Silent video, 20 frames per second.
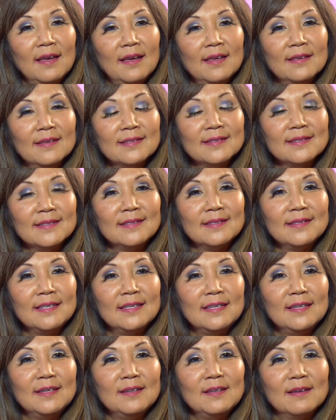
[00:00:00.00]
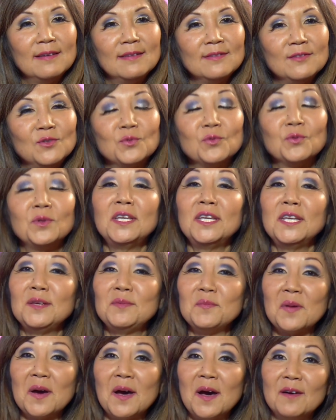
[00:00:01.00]
is the
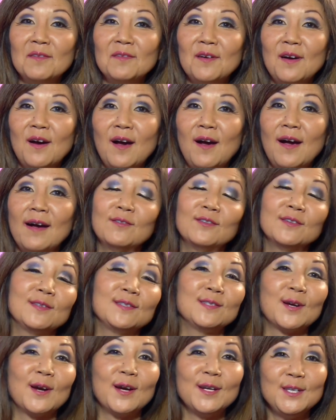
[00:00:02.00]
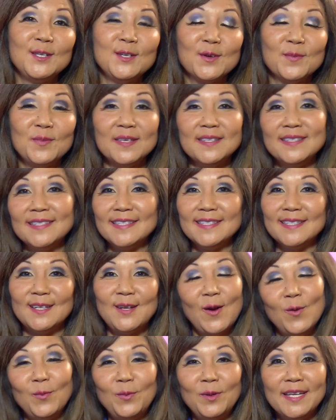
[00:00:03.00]
dream of starting your business
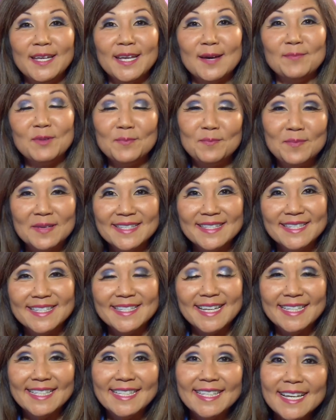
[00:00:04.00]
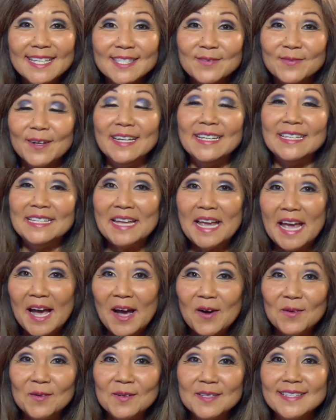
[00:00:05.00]
and opening up a business, I guess right
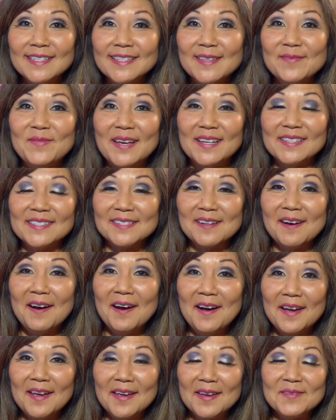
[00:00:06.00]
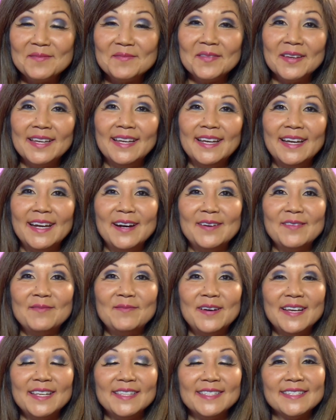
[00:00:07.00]
now isn't the best time,
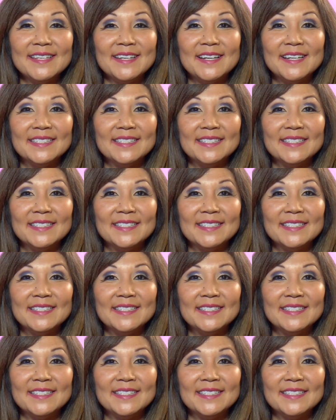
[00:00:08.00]
but